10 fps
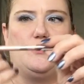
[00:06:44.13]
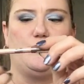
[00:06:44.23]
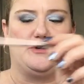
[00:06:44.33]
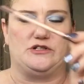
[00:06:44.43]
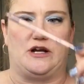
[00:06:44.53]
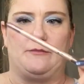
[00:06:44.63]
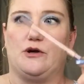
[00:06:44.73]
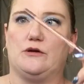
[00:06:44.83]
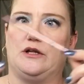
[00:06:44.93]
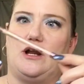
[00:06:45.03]
Which I'm
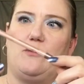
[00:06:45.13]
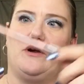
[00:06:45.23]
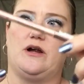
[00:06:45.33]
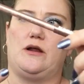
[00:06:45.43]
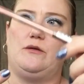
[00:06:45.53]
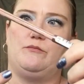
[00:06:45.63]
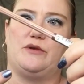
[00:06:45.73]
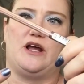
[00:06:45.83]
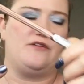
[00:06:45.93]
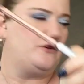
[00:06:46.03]
currently not wearing, but
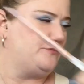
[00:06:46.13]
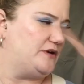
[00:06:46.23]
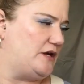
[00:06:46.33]
I haven't opened